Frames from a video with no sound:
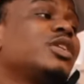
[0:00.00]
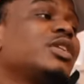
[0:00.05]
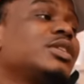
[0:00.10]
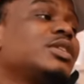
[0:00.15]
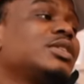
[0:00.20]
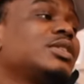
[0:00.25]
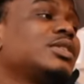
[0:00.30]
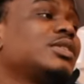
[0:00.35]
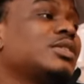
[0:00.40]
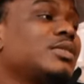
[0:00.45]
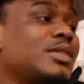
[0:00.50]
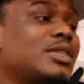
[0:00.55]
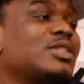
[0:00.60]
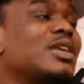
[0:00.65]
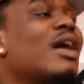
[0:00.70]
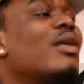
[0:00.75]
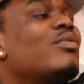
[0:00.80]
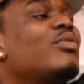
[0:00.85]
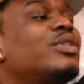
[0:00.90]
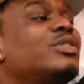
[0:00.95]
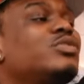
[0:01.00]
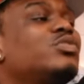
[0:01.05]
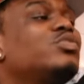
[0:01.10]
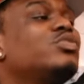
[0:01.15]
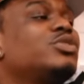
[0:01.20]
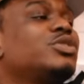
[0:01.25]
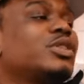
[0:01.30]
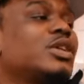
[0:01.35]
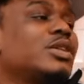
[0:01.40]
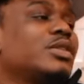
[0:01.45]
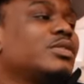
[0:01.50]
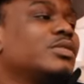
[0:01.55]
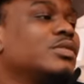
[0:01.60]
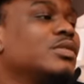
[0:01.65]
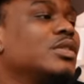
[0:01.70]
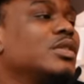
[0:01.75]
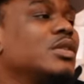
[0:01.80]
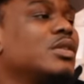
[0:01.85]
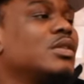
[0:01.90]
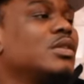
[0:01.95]
struggle is? Cause I went through struggle.
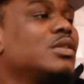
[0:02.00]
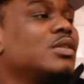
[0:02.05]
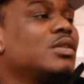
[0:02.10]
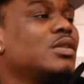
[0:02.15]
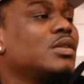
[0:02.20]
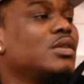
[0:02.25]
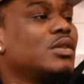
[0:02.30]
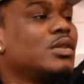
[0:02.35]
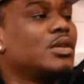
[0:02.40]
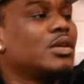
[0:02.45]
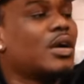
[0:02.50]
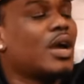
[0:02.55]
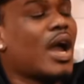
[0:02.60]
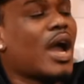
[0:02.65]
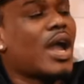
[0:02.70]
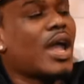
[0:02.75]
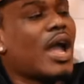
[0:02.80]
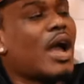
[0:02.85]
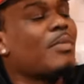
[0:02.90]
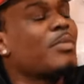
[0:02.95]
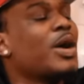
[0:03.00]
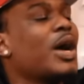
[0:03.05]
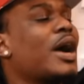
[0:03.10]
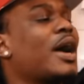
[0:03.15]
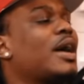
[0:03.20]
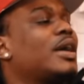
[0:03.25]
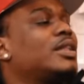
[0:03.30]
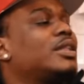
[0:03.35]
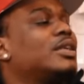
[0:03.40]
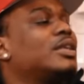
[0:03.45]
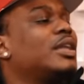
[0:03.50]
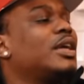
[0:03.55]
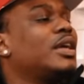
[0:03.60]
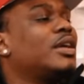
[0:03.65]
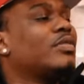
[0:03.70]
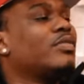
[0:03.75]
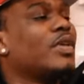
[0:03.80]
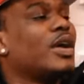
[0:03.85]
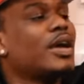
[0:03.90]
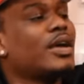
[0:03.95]
You can't. You can't right, tell me my
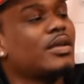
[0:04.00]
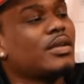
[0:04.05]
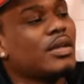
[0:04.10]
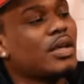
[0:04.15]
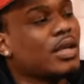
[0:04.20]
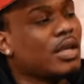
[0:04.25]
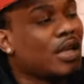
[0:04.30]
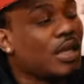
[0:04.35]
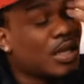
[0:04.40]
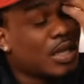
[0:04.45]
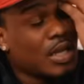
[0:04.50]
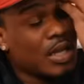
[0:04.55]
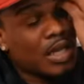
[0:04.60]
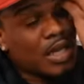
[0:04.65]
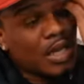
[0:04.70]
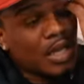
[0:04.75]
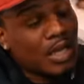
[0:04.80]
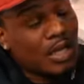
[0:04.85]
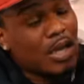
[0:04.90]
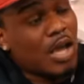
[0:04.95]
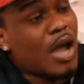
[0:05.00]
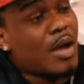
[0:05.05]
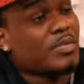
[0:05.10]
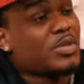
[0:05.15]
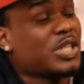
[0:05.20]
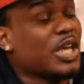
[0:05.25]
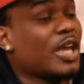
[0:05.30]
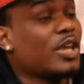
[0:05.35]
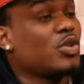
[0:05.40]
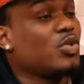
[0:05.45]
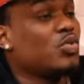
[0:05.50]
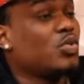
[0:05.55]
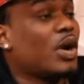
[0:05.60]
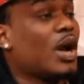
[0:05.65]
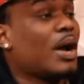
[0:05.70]
definition. Nigga, right? Look, look, look, look. No, I'm telling